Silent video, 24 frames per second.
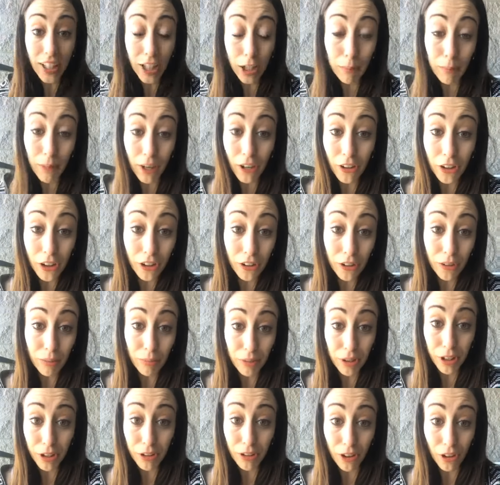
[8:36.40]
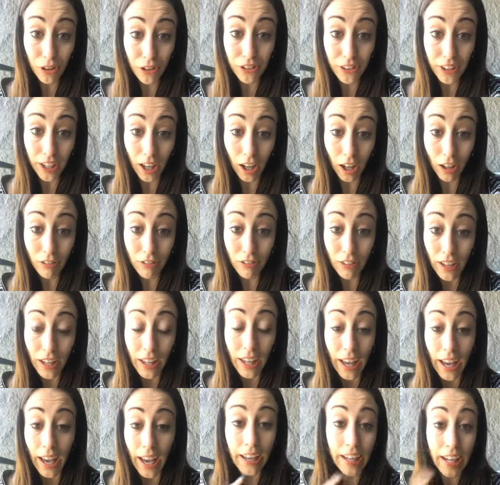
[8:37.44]
about your 3-year-old self
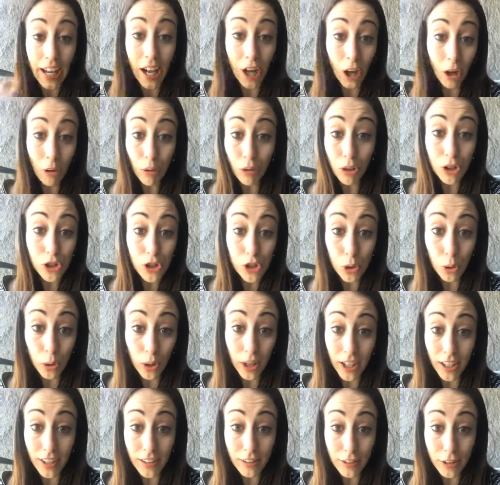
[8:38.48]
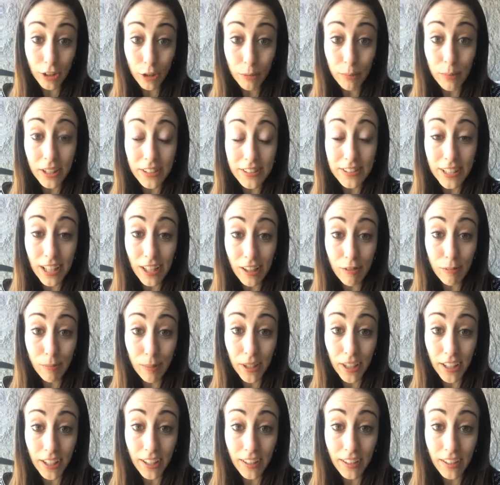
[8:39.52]
and how joyous you must have
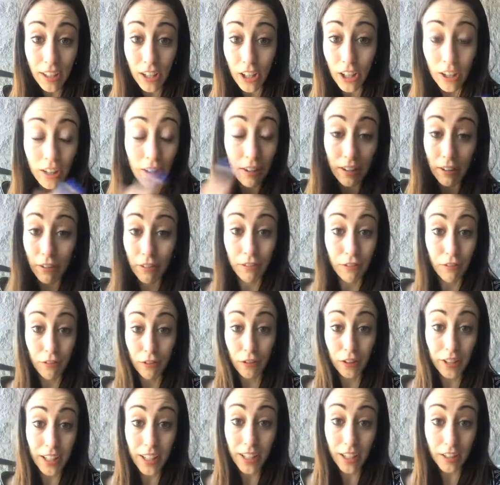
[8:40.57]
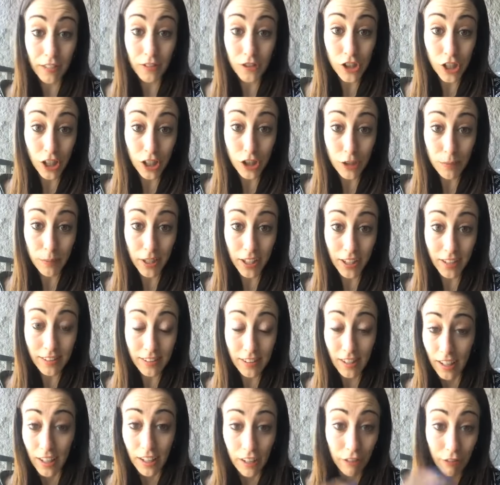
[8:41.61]
been, free of judgment,
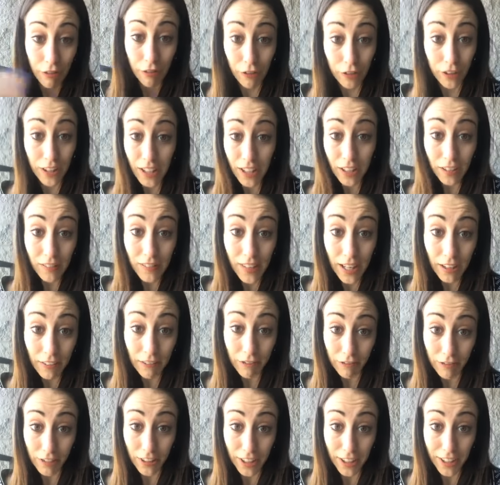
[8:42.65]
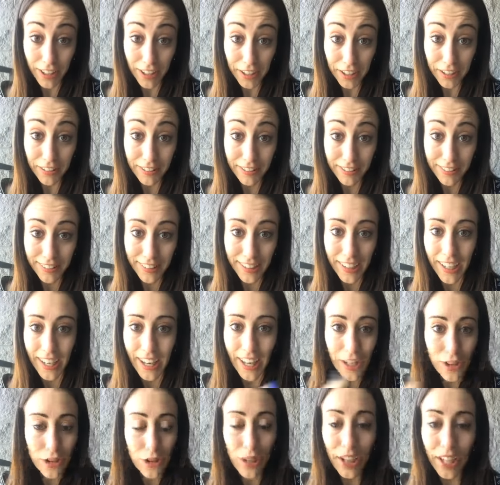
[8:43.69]
free of that fear,
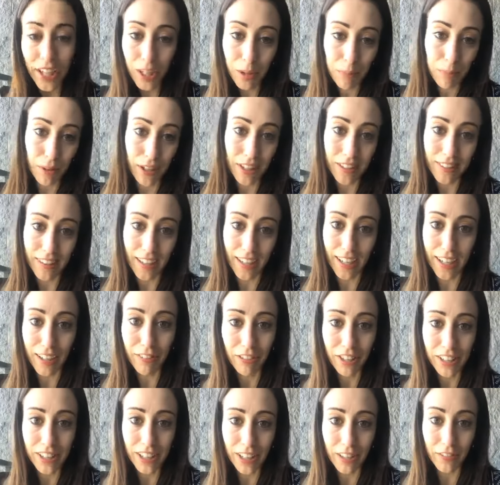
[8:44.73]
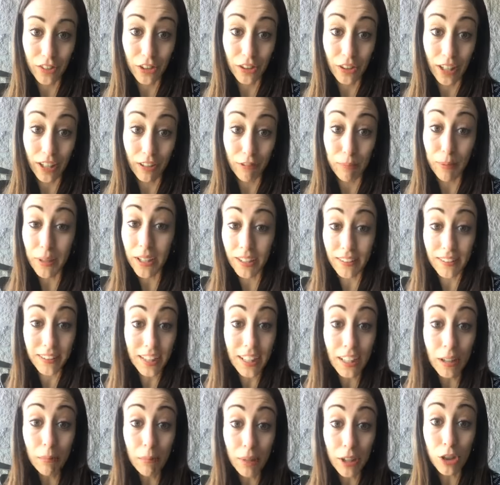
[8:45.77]
and try and embrace that every day of your life, because it
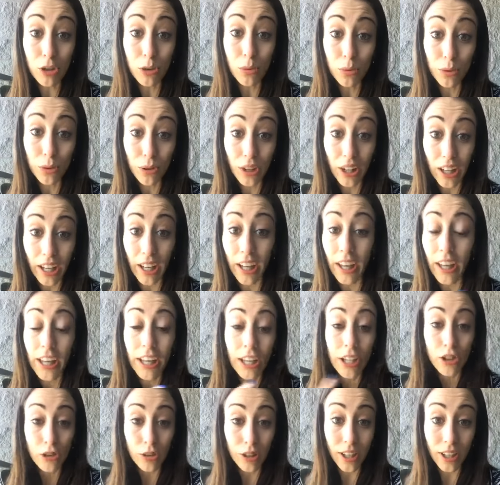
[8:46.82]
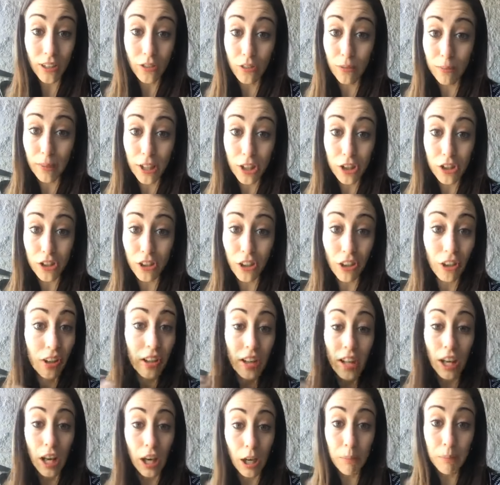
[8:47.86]
can be truly transformational,
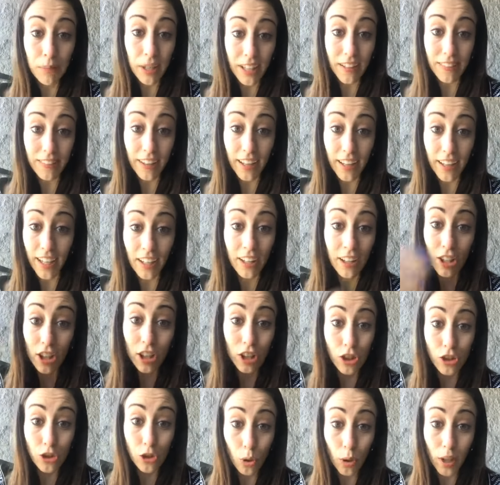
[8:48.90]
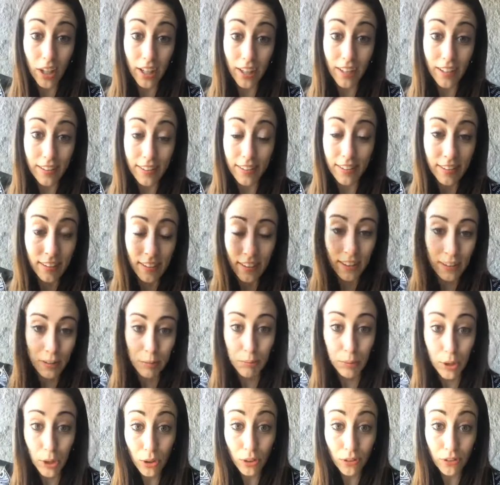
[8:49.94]
amazing, joyous,
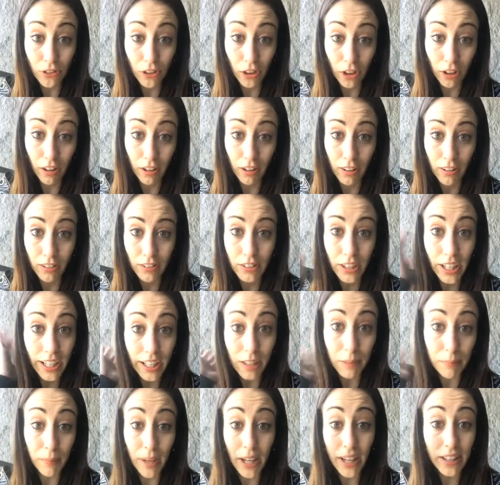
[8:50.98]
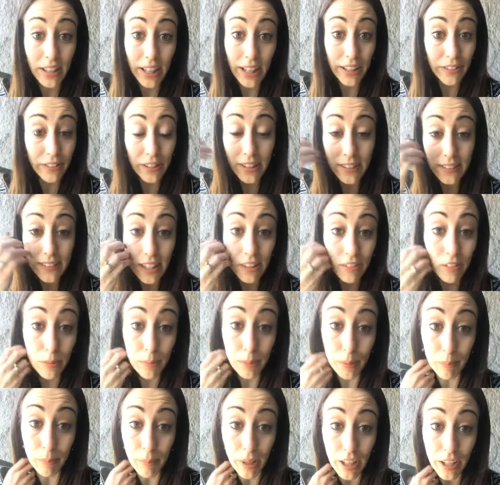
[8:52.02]
beautiful. Like, my life has never
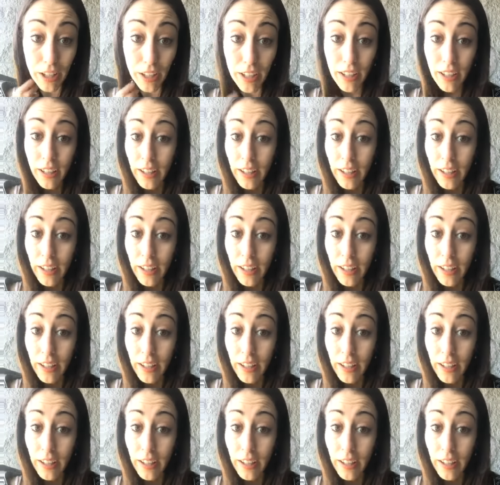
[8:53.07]
been better.